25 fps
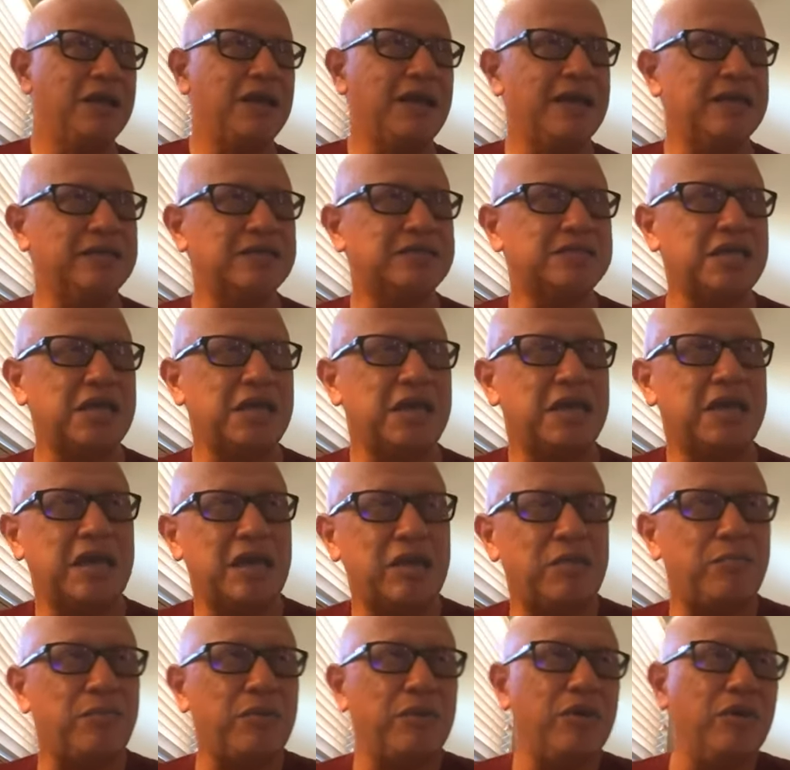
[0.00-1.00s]
and Saint
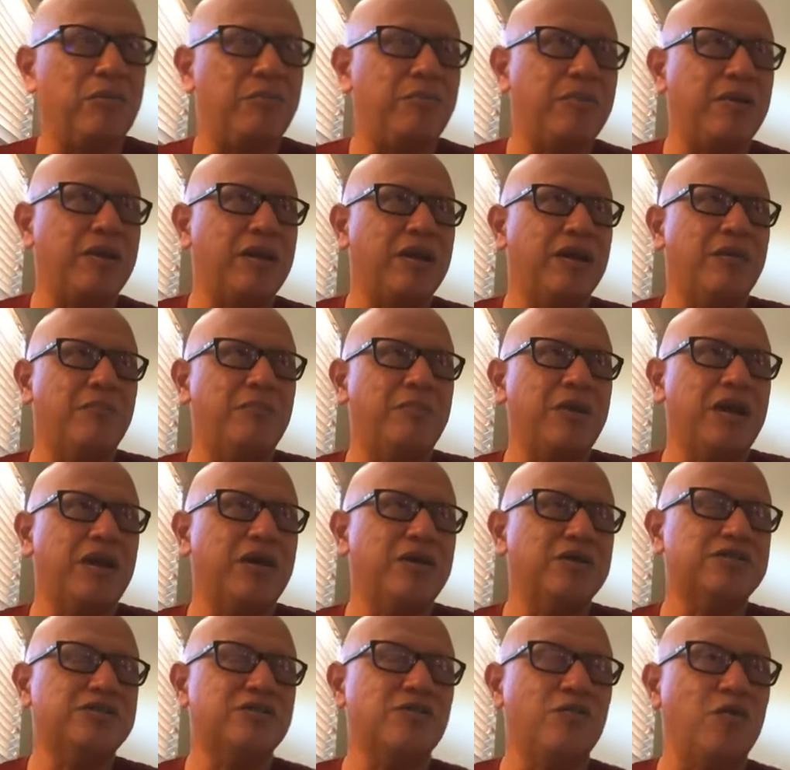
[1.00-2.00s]
Gabriel, but but I
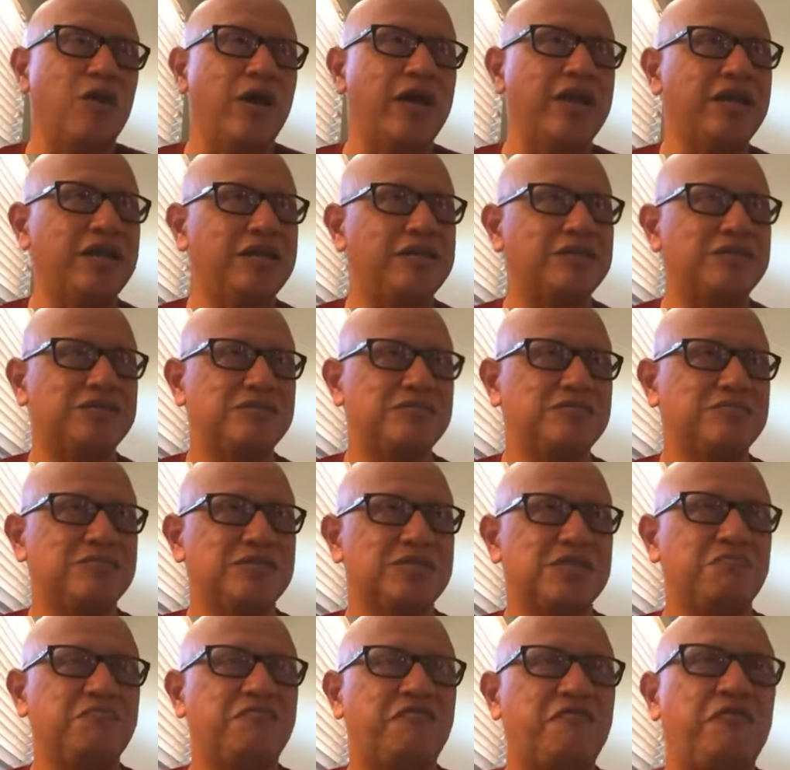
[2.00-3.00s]
also wanted
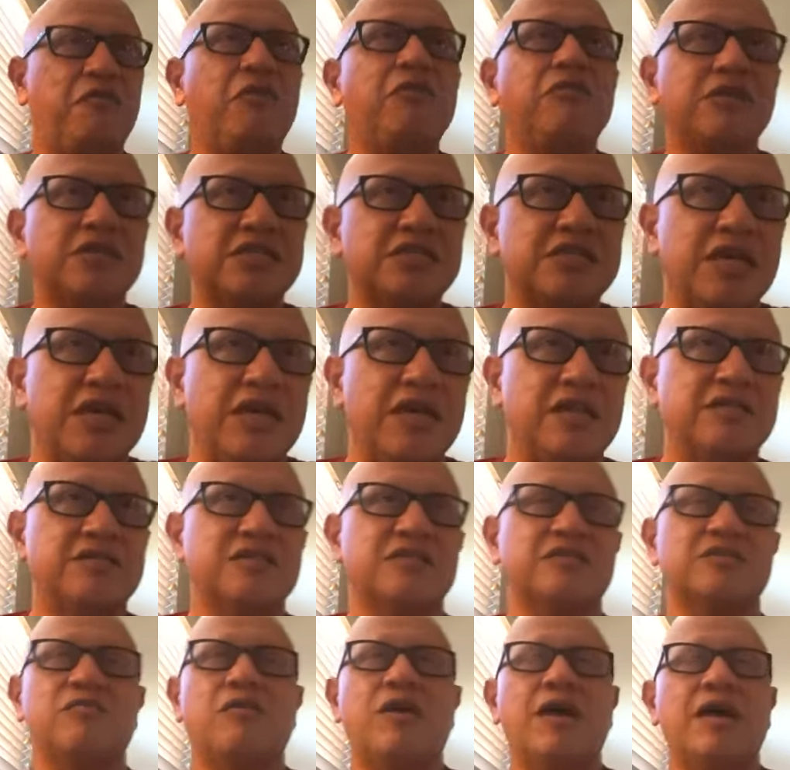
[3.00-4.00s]
some folk
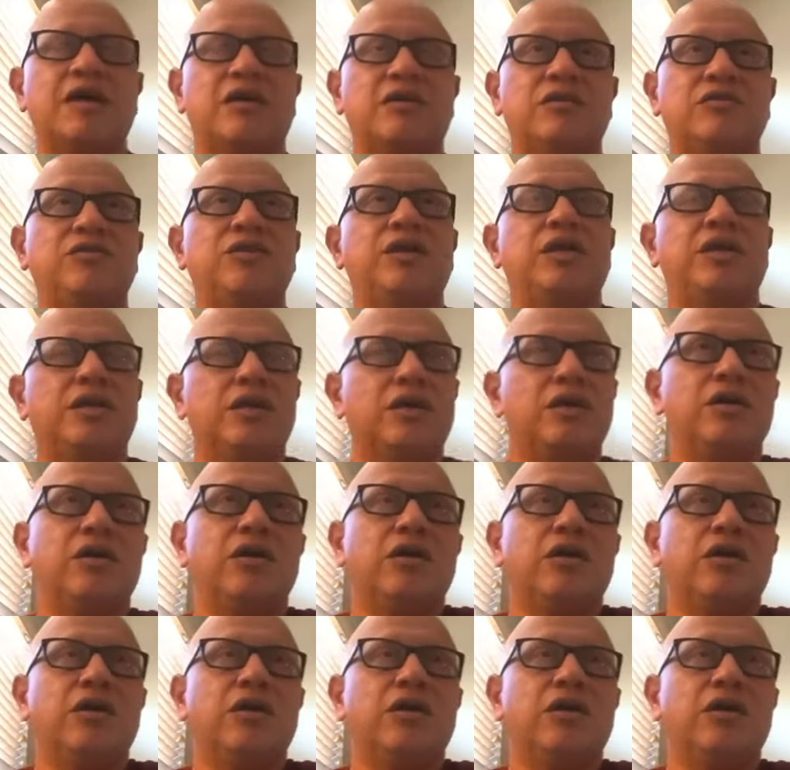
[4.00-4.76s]
saints, so I included